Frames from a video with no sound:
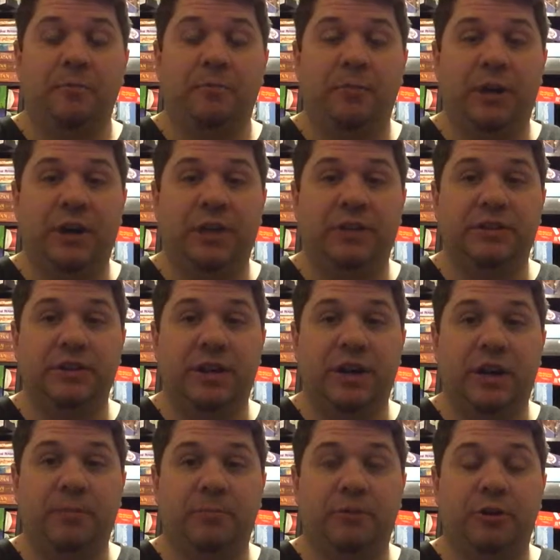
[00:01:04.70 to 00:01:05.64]
But
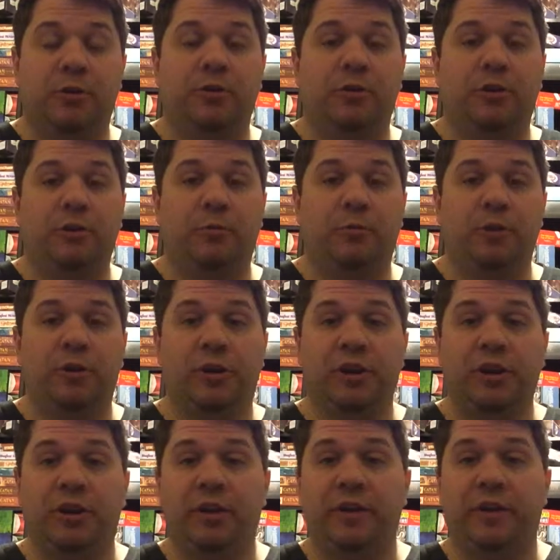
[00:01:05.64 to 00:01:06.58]
I'm currently
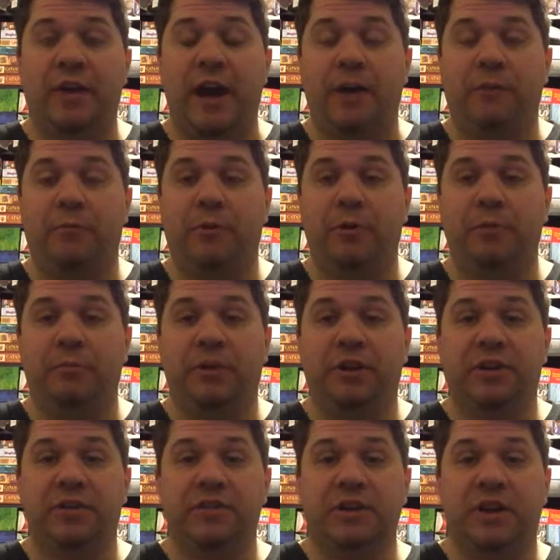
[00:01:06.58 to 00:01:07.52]
working on that one
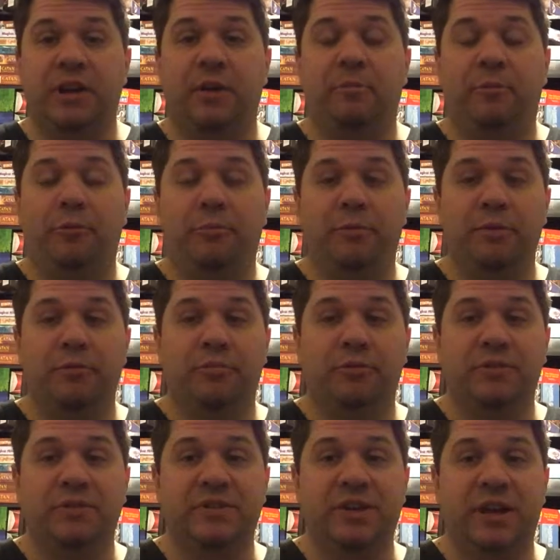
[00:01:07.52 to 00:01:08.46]
because a couple
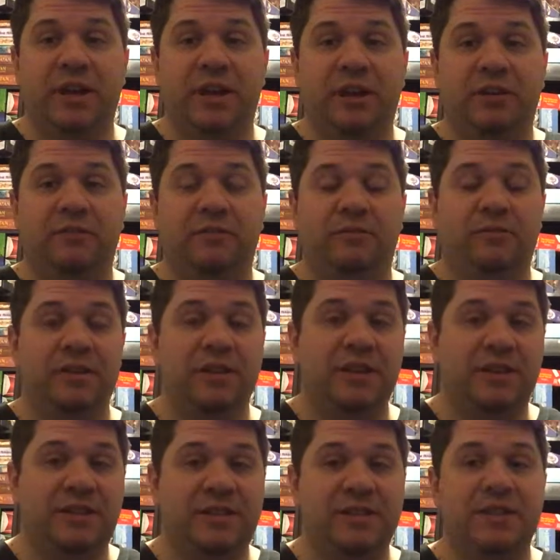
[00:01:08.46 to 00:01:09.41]
people said
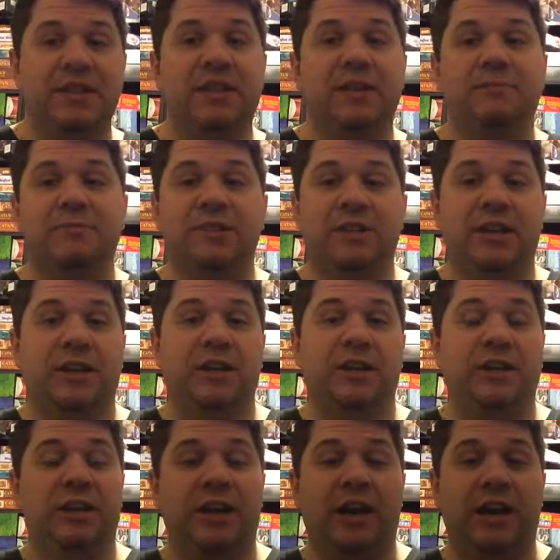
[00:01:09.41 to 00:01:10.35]
it seems like
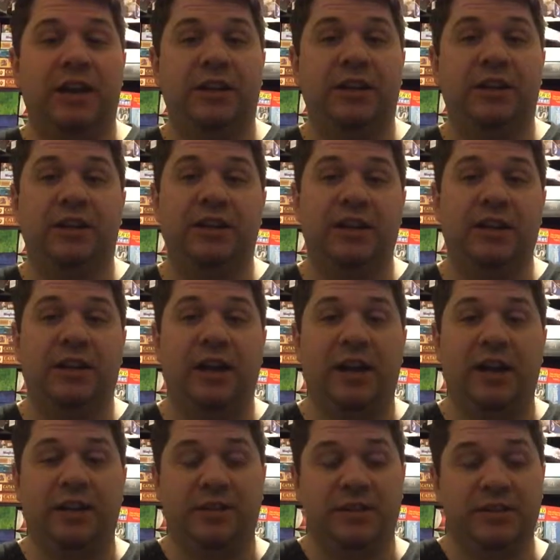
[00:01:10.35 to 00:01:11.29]
a neat idea. They'd
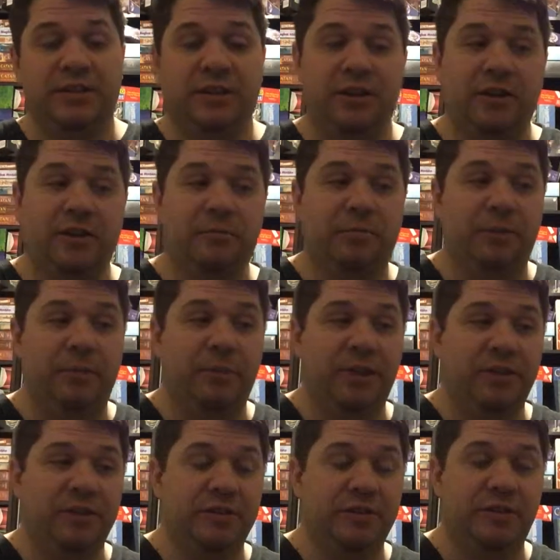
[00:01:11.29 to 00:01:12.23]
like to see it
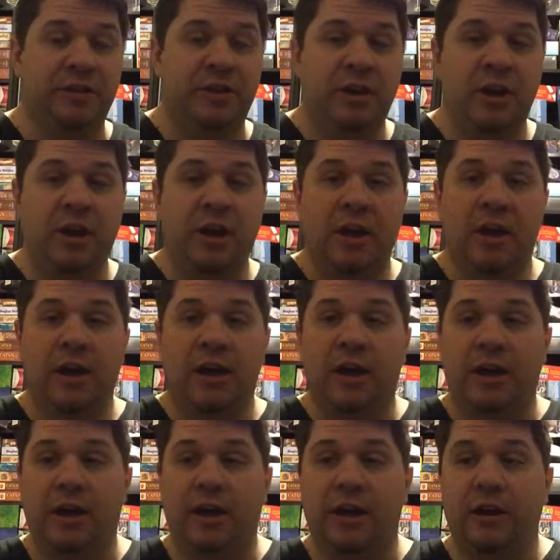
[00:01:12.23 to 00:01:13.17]
implemented.
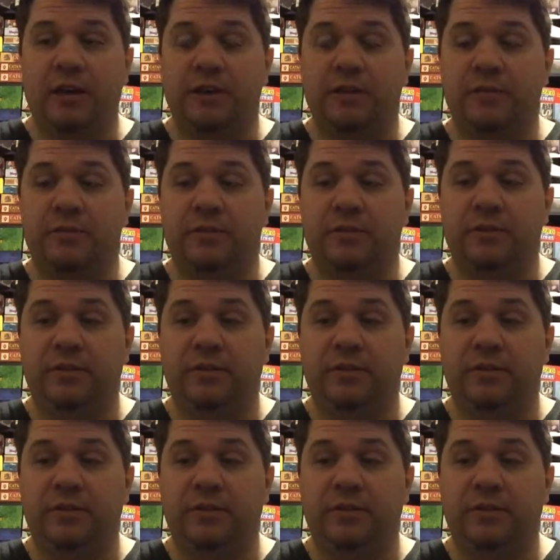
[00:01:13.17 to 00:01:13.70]
The